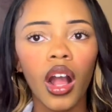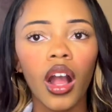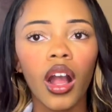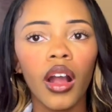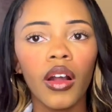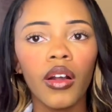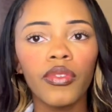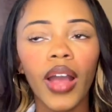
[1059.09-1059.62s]

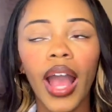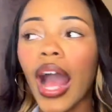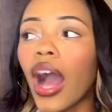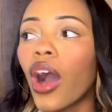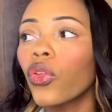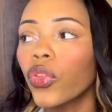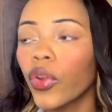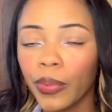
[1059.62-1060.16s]
of
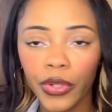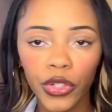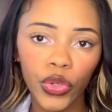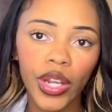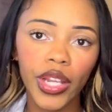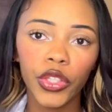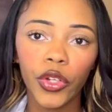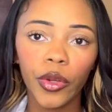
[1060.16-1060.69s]
how they're
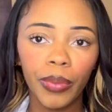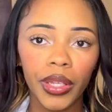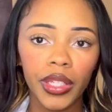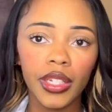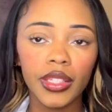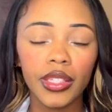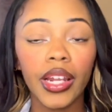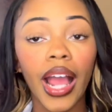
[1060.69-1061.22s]
portraying their
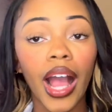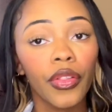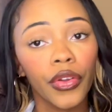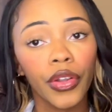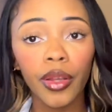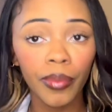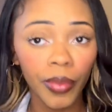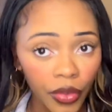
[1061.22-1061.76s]
opinions and how they're
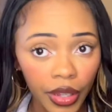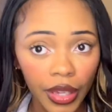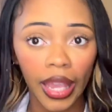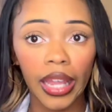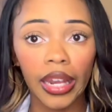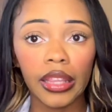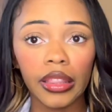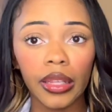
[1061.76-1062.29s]

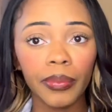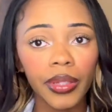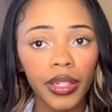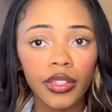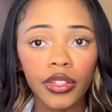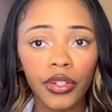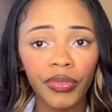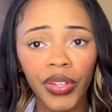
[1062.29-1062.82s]
communicating them because
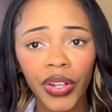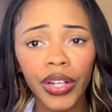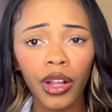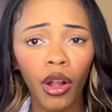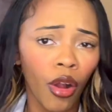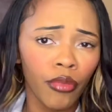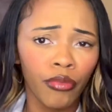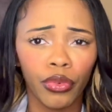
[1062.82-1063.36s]
they're very
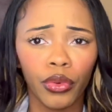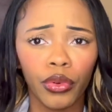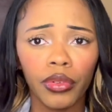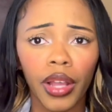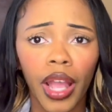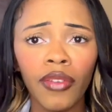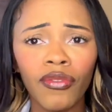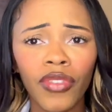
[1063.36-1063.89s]
harmful
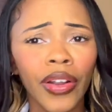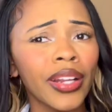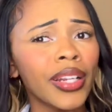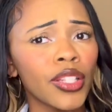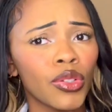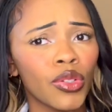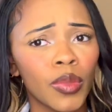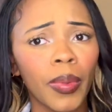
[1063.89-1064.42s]
and very
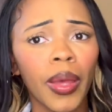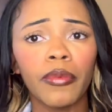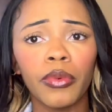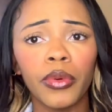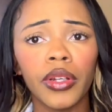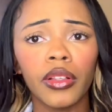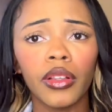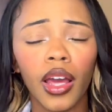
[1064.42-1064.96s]
disrespectful
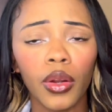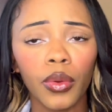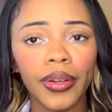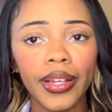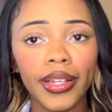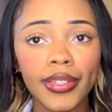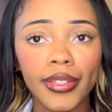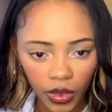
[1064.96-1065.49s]
in a lot of
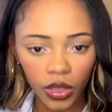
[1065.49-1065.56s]
ways.